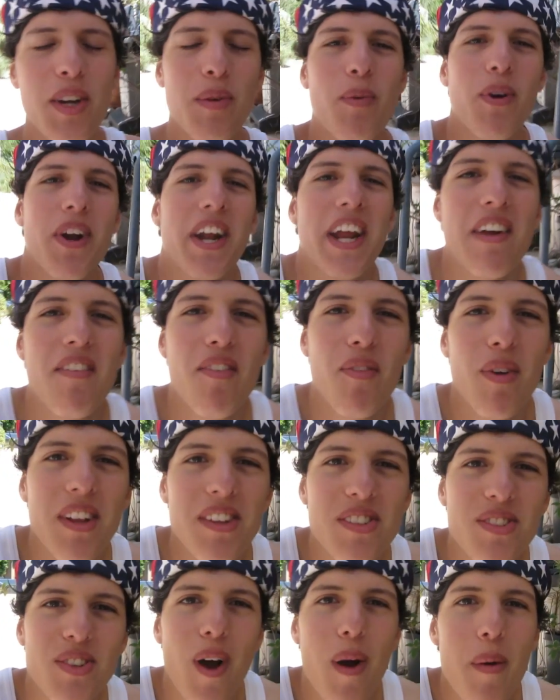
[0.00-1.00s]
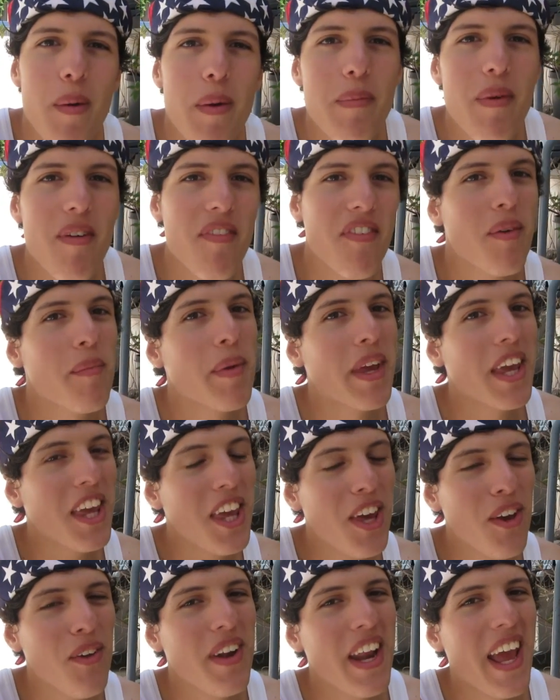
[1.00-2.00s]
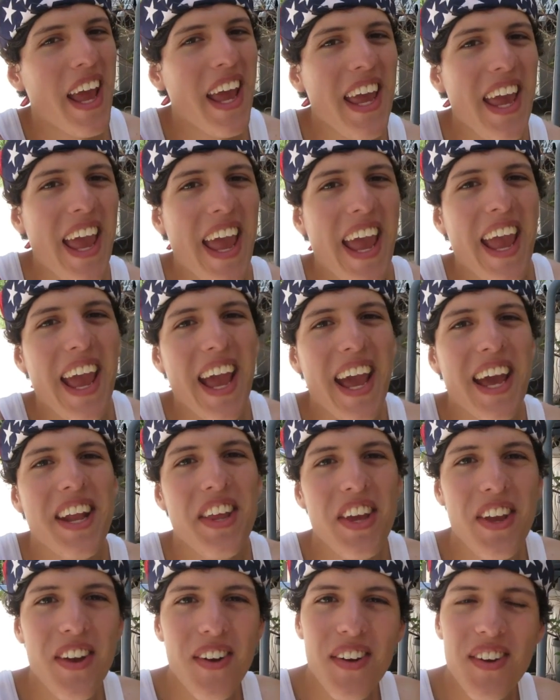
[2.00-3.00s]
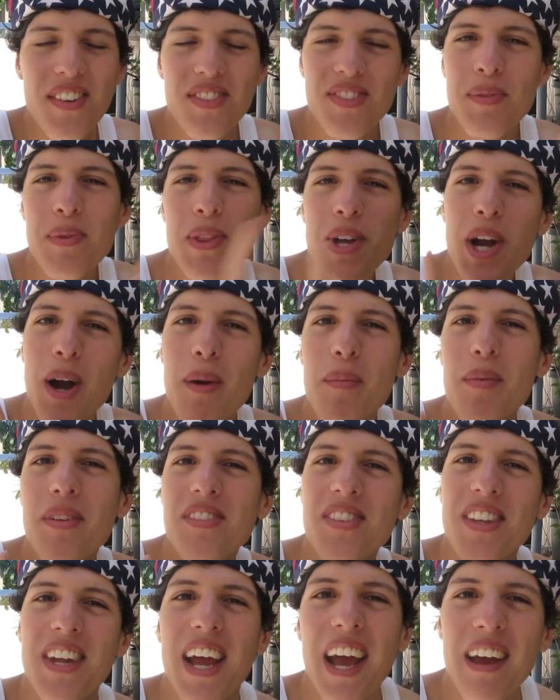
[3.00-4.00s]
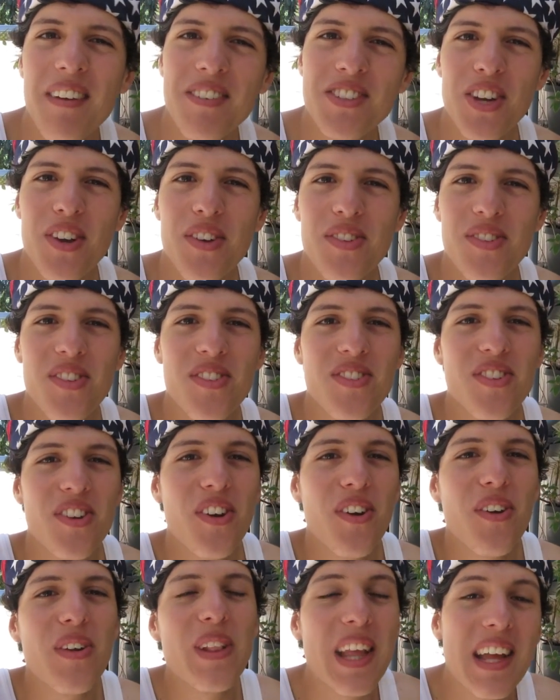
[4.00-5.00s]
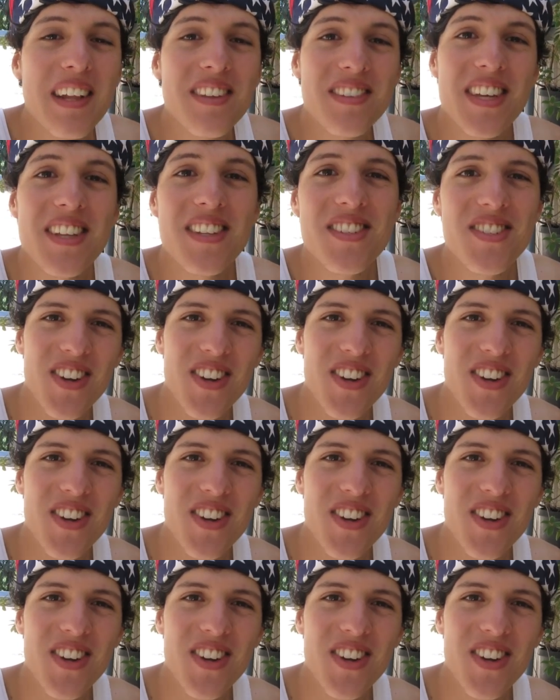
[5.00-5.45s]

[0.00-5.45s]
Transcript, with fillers: Good morning everyone. So I'm going to be filming a Q&A and here are some of the comments that I have chosen. So let's get